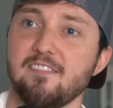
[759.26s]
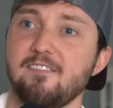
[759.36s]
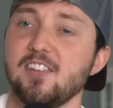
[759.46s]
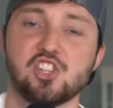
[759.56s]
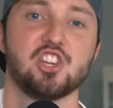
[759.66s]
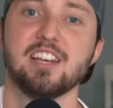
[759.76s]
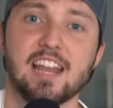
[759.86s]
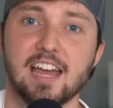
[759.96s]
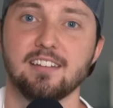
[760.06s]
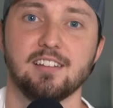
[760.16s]
a
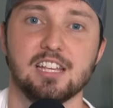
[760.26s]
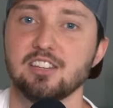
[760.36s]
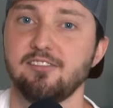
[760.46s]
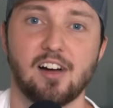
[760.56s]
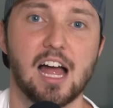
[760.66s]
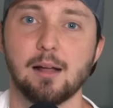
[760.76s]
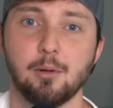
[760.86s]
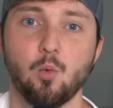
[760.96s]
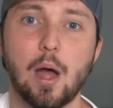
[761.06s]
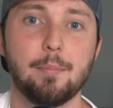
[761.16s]
fishing net is a
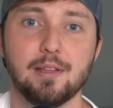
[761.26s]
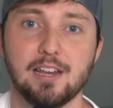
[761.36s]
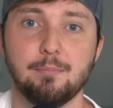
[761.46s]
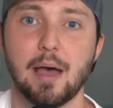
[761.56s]
viable weapon in